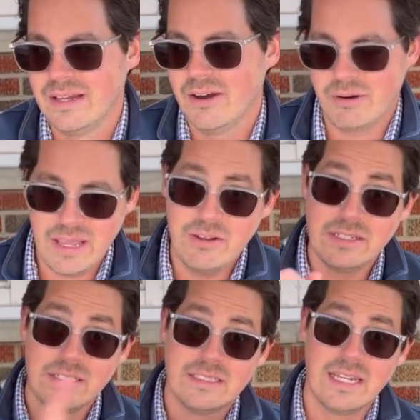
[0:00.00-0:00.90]
okay, you get
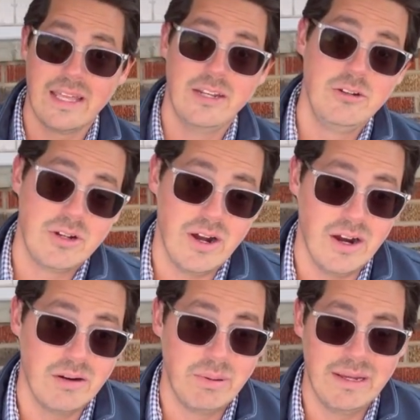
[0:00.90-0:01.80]
to design a new
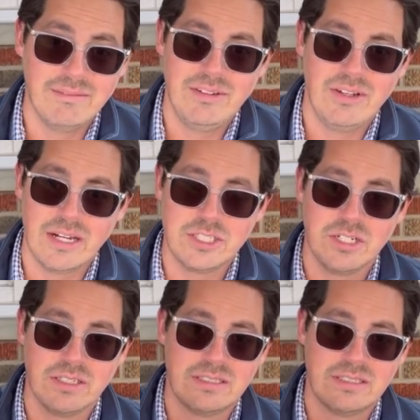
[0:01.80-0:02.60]
car, but you got to share the